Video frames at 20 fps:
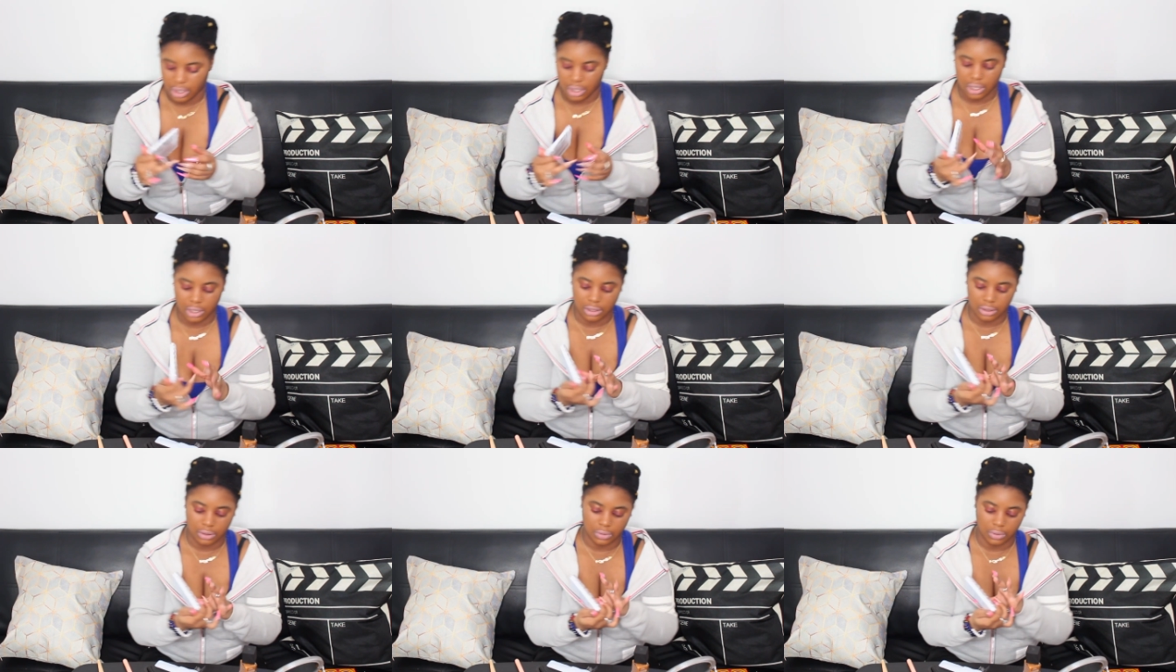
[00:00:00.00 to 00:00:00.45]

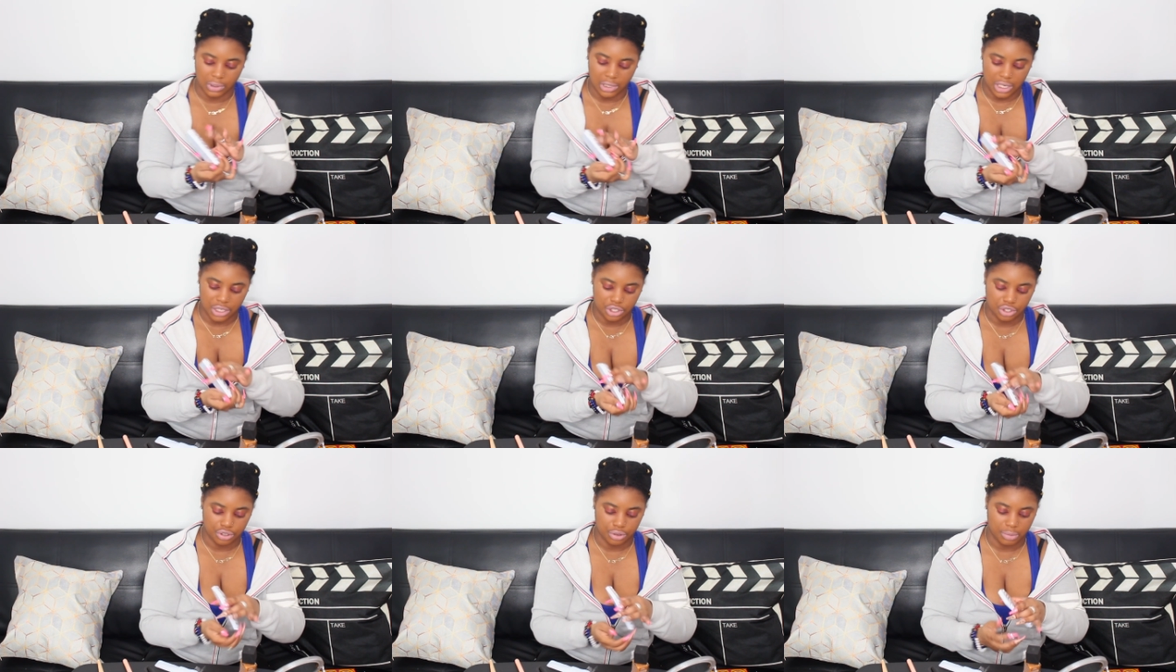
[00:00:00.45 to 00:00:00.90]
a little
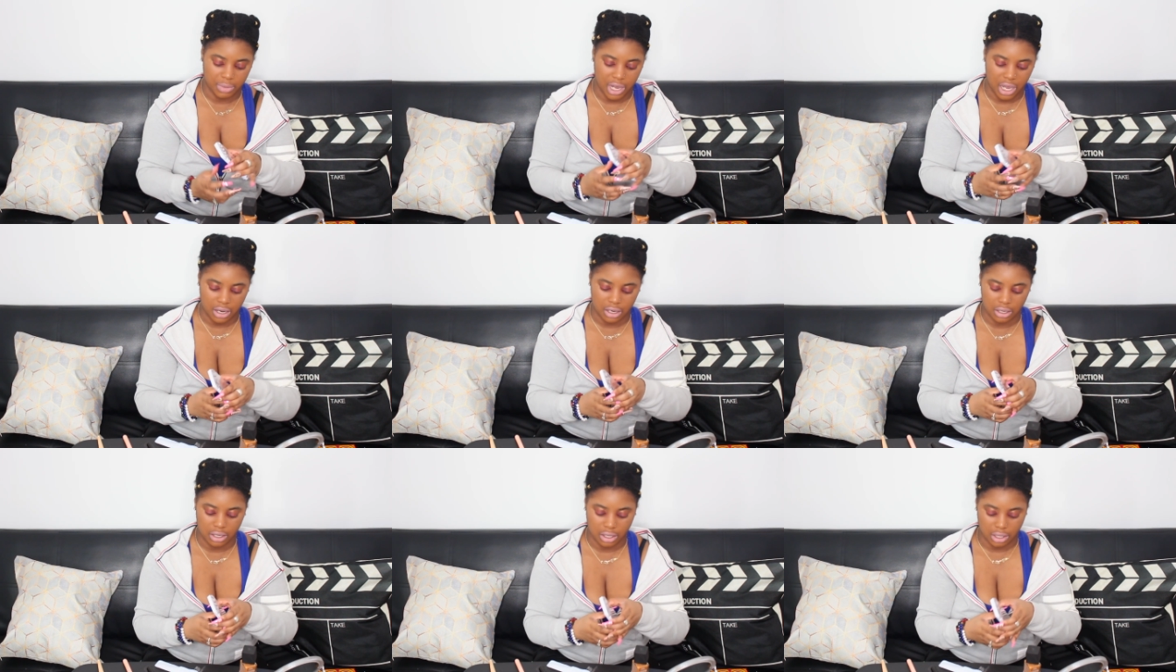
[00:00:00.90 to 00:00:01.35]
less
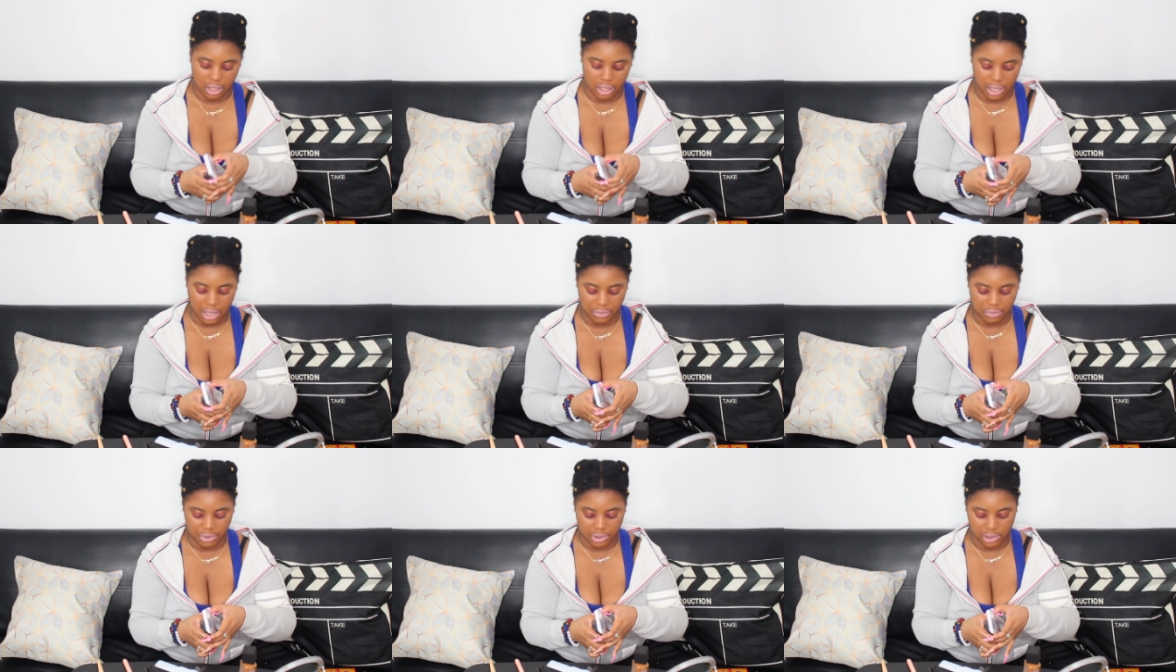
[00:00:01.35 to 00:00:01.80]
dramatic and
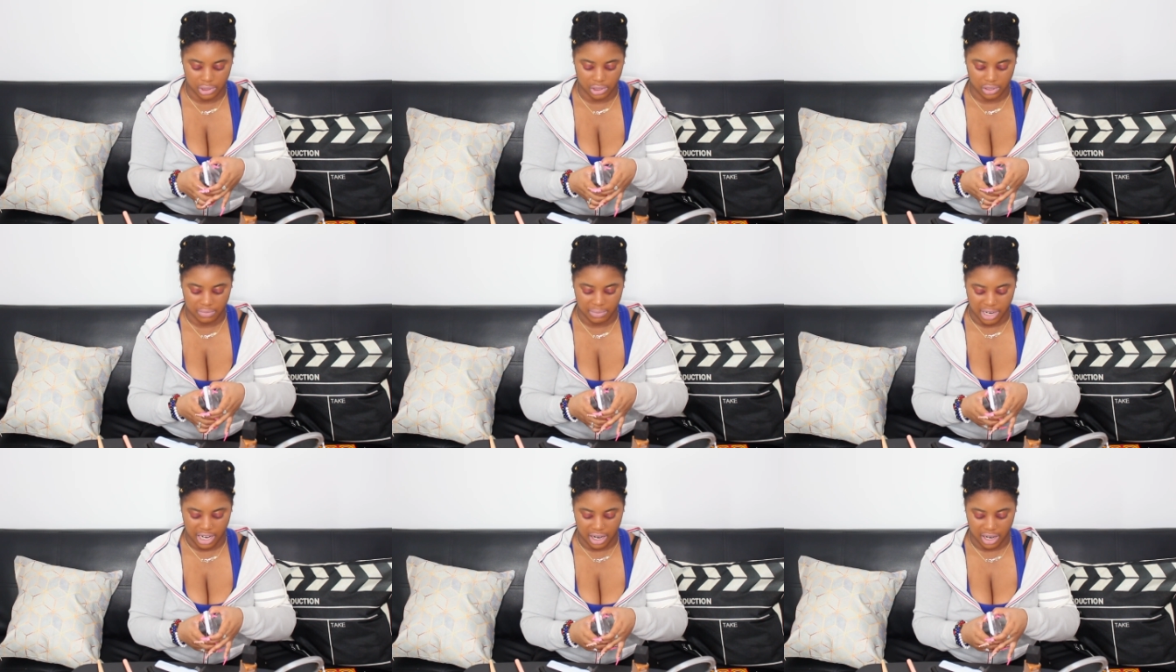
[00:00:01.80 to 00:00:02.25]
I really
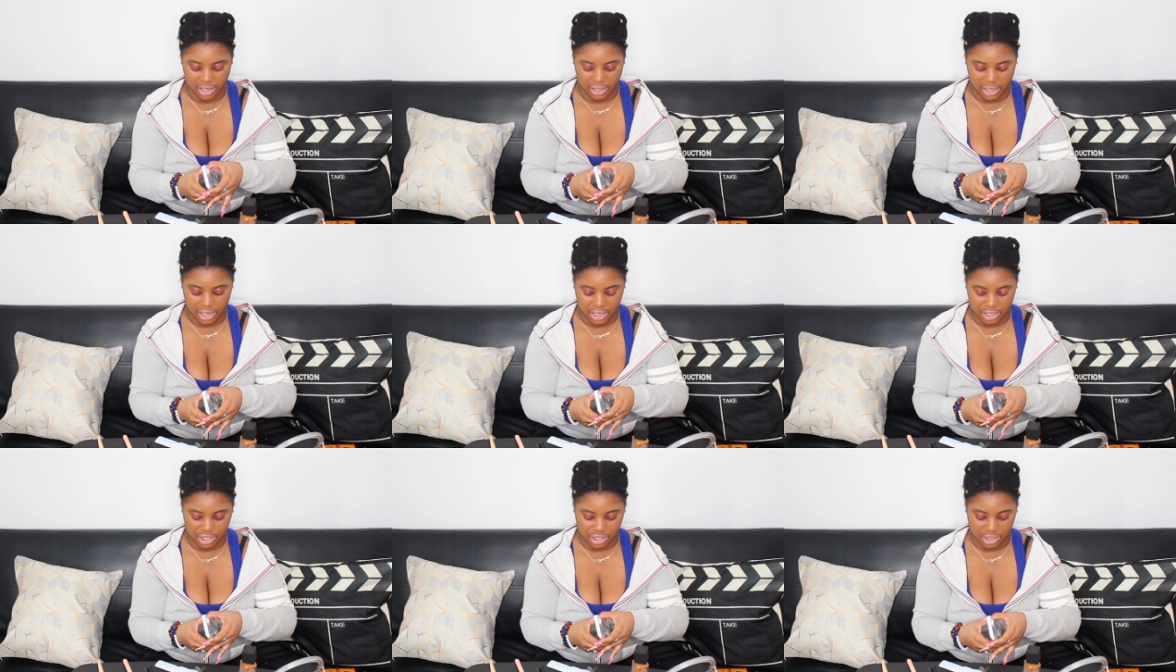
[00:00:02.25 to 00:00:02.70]
love my
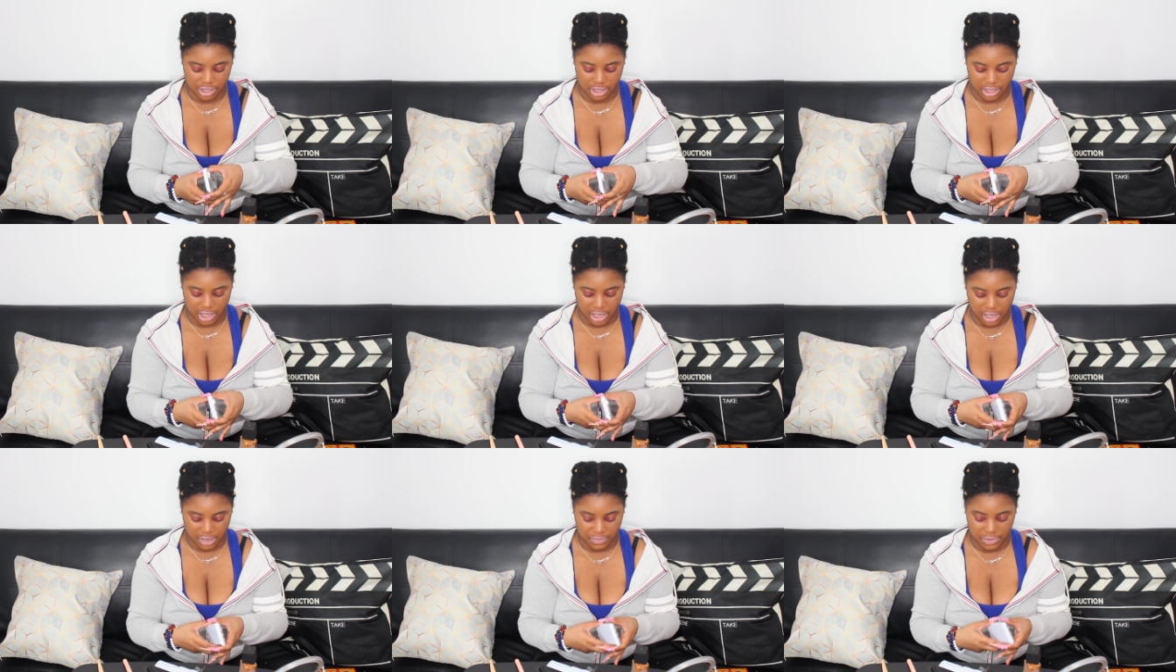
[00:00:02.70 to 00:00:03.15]
eyelashes
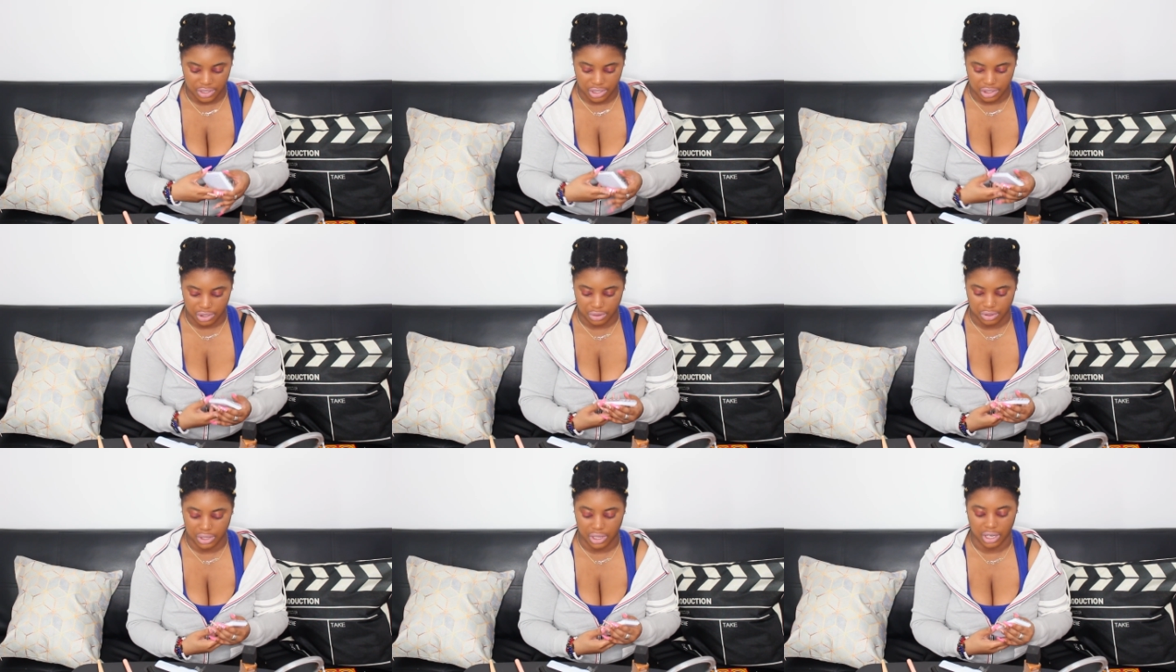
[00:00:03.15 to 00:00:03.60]
and I have this
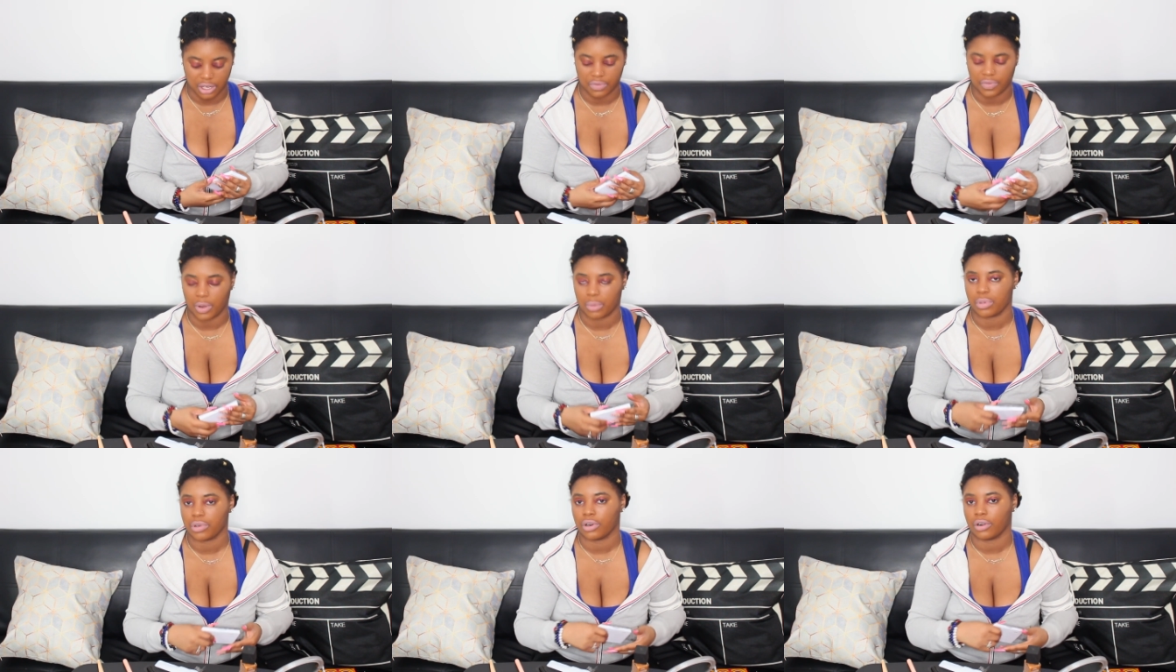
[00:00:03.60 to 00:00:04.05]
theory that if
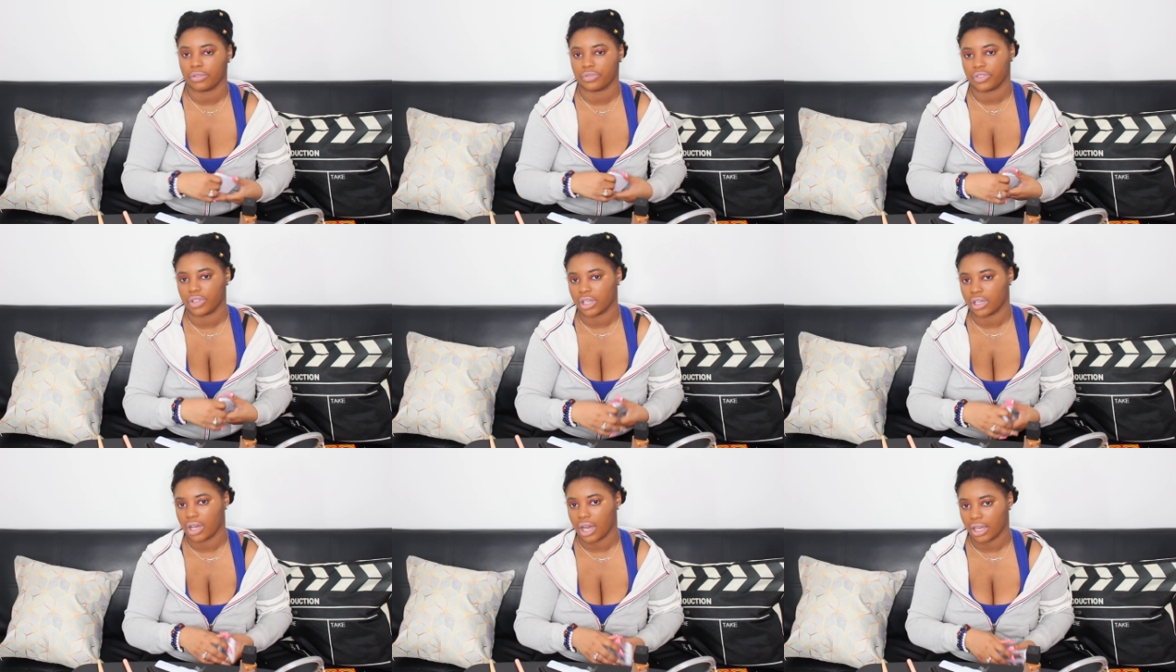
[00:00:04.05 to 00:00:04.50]
I put on
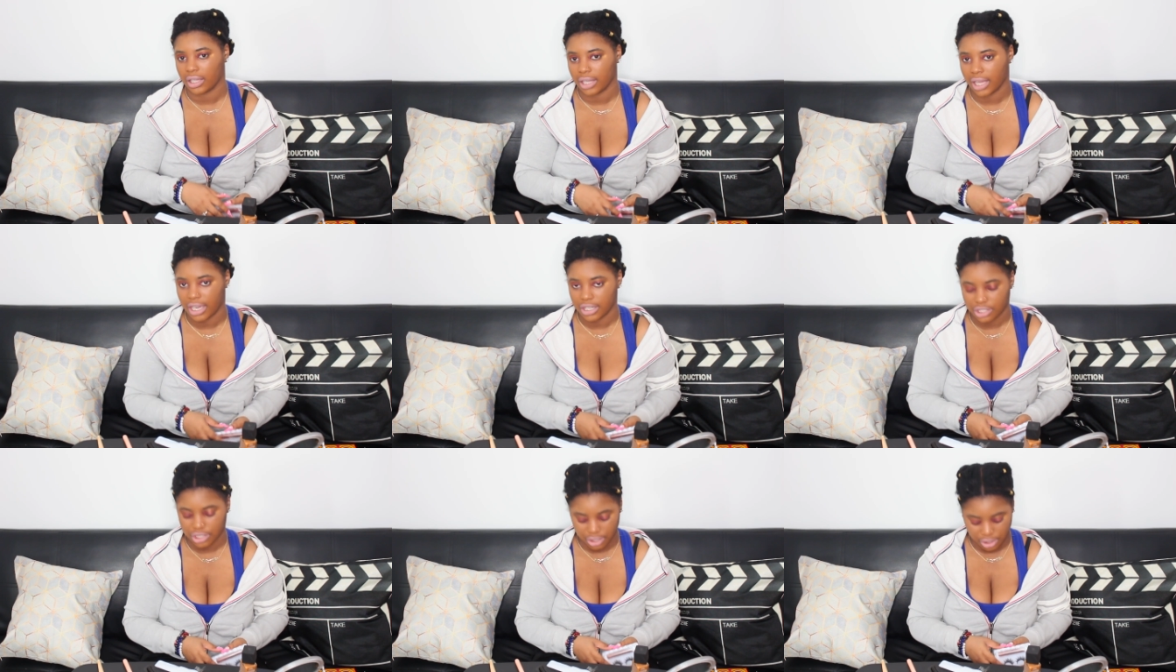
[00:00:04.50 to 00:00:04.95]
fake
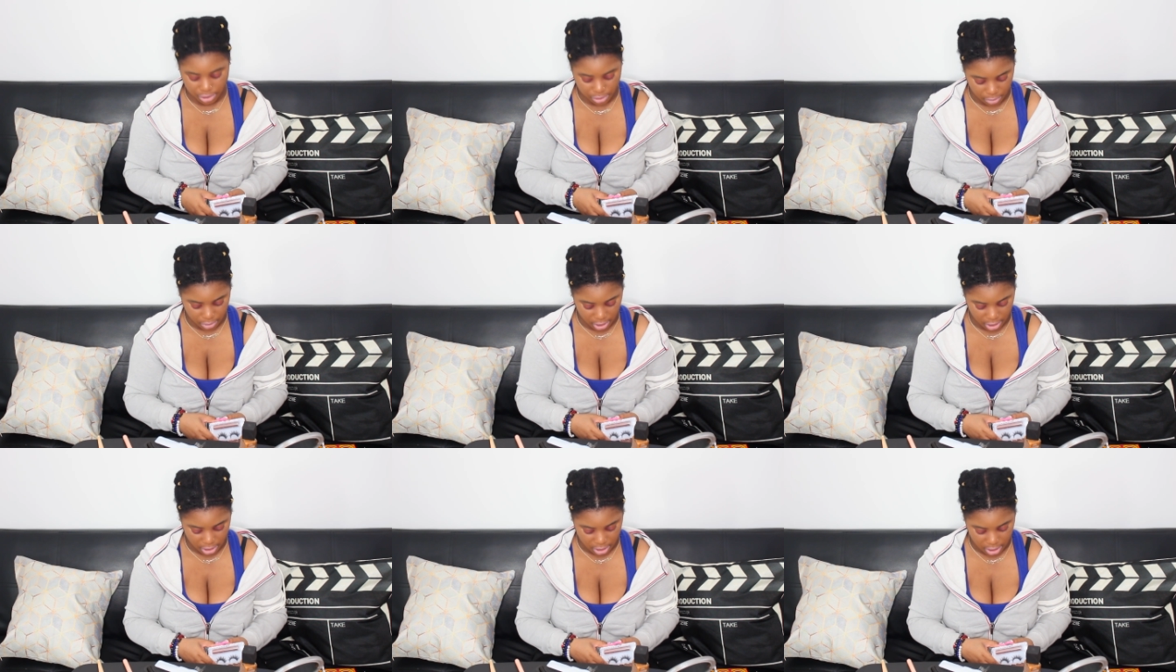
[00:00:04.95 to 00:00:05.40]
eyelashes,
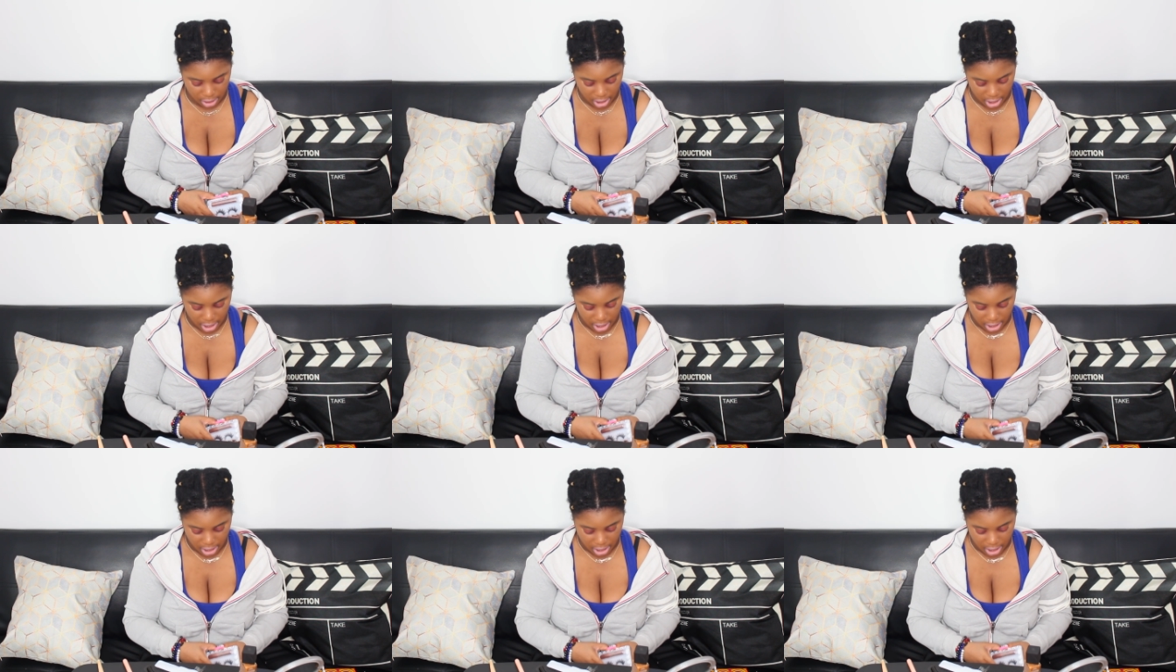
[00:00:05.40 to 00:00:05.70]
okay,